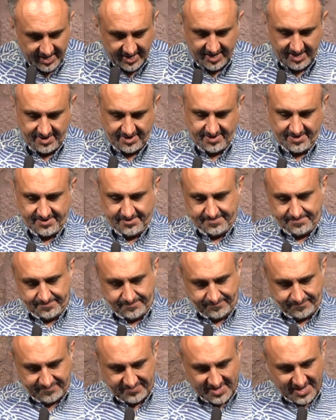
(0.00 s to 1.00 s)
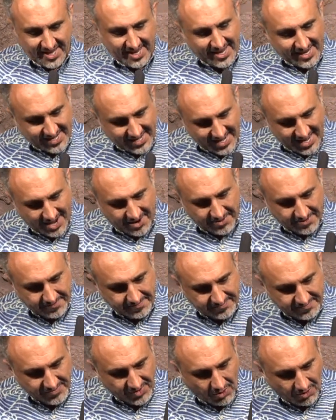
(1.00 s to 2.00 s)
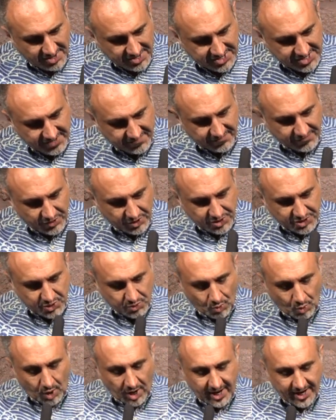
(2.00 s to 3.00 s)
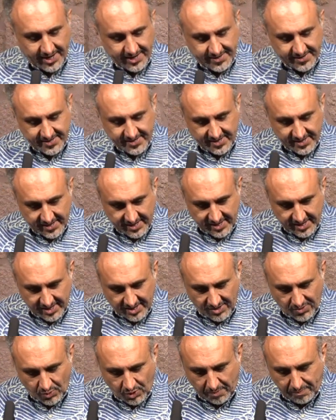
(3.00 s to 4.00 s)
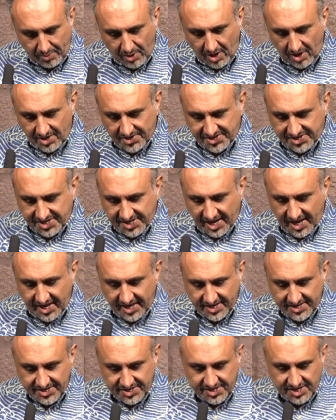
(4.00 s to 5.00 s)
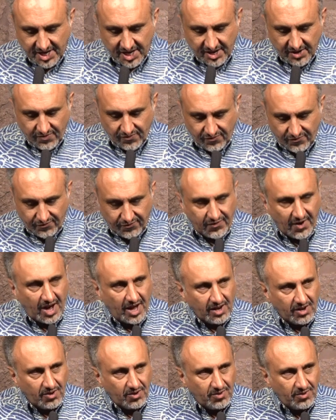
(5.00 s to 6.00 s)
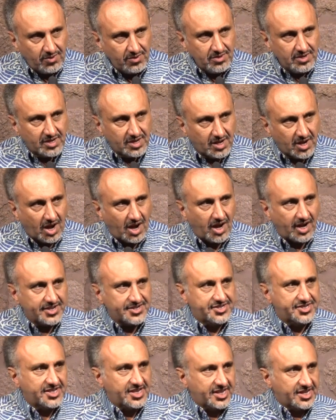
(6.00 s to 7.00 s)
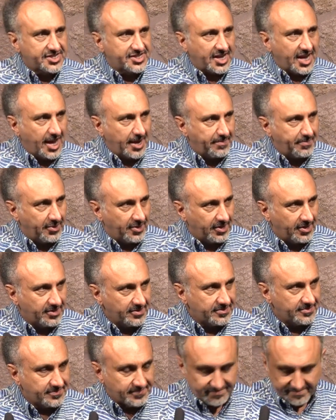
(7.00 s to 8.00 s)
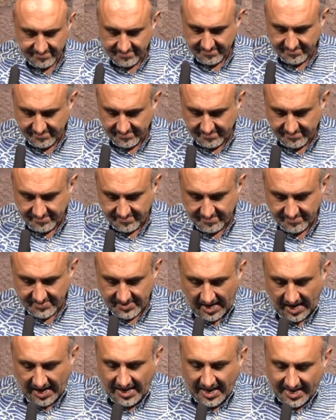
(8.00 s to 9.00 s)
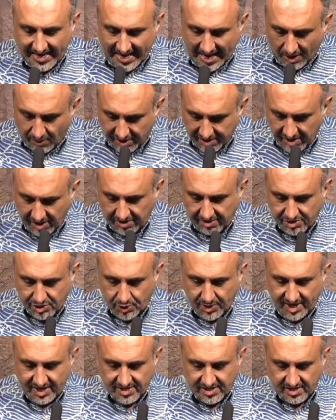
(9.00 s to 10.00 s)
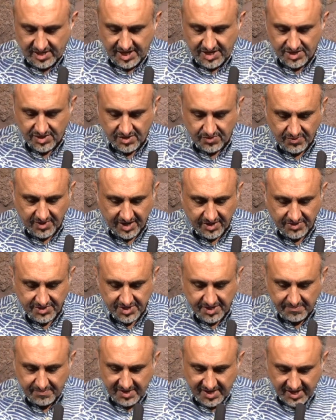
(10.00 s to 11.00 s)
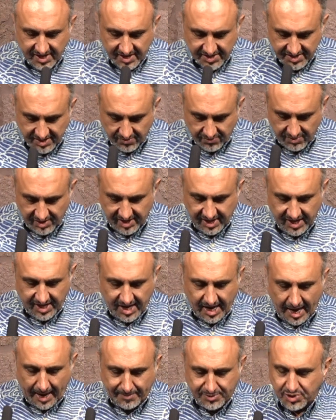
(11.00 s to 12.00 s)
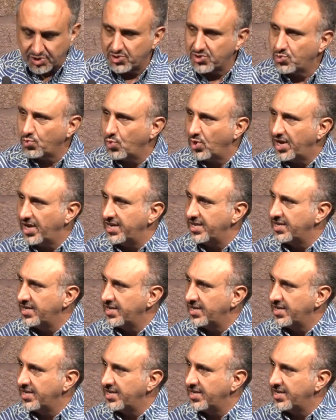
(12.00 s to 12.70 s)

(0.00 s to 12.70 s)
here. Now, notice in verse 1 where Paul says, Follow God's example. I like how another translation renders it because it really captures what